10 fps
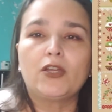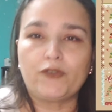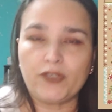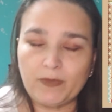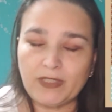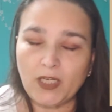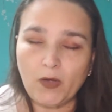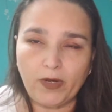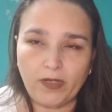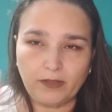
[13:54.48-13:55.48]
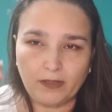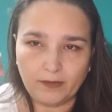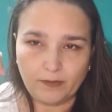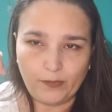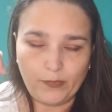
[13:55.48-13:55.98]
Christmas in Quilt,
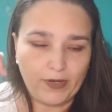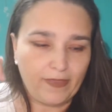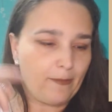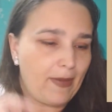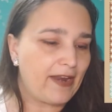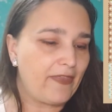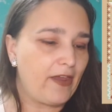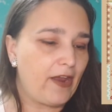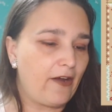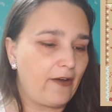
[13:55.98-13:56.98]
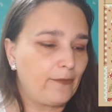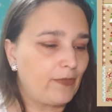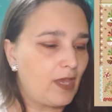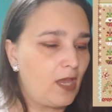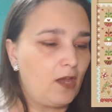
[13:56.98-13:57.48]
putting the pattern there
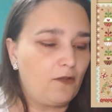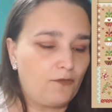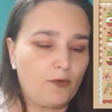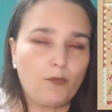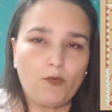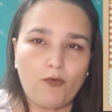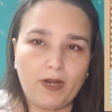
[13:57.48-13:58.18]
from